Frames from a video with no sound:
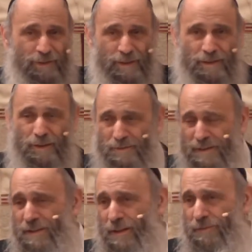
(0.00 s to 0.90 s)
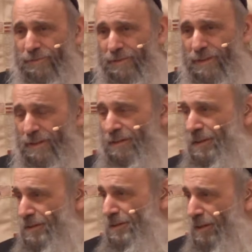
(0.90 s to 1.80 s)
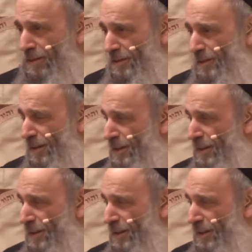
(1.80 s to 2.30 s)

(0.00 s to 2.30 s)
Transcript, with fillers: He knows the stuff. He studies,